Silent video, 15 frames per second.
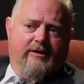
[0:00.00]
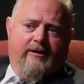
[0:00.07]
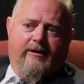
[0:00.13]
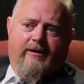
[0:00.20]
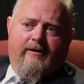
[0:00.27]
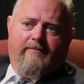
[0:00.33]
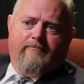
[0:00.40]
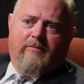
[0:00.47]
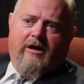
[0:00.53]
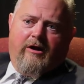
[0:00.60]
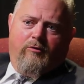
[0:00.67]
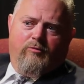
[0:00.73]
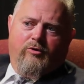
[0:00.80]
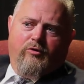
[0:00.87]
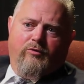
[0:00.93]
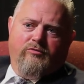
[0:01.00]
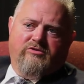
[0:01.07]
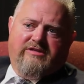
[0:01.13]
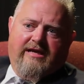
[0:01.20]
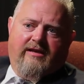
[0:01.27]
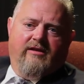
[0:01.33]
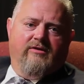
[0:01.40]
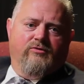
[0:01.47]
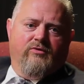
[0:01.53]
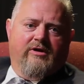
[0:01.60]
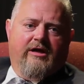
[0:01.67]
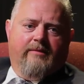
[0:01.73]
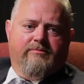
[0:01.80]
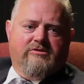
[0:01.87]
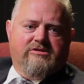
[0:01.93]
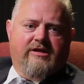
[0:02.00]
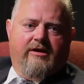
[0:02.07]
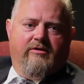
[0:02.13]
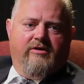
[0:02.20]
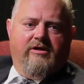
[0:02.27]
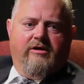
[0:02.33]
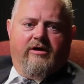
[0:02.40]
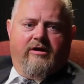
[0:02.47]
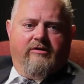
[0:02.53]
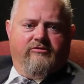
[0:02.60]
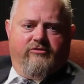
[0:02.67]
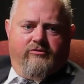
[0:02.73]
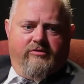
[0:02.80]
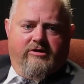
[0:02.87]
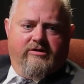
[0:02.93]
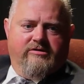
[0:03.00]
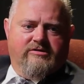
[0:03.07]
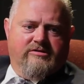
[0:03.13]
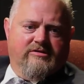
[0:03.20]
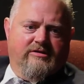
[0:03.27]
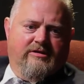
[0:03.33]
Our roads getting to Annapolis County aren't so nice.